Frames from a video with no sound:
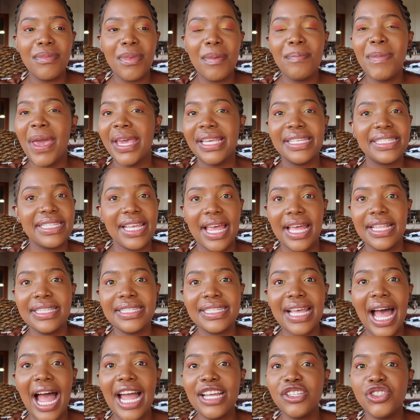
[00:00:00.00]
makes
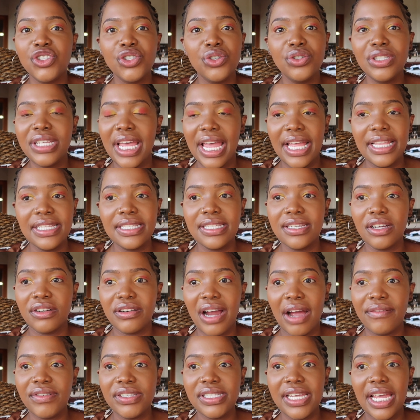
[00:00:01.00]
sense. I do tend to
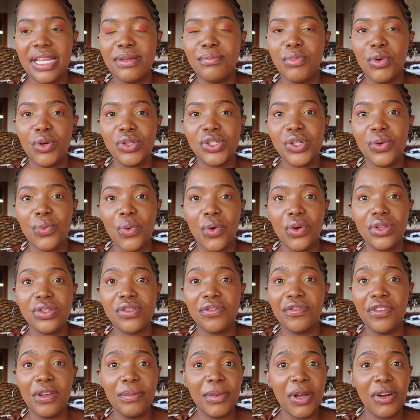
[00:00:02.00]
gravitate more towards
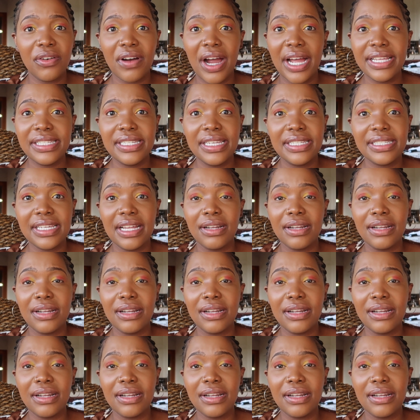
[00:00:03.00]
female writers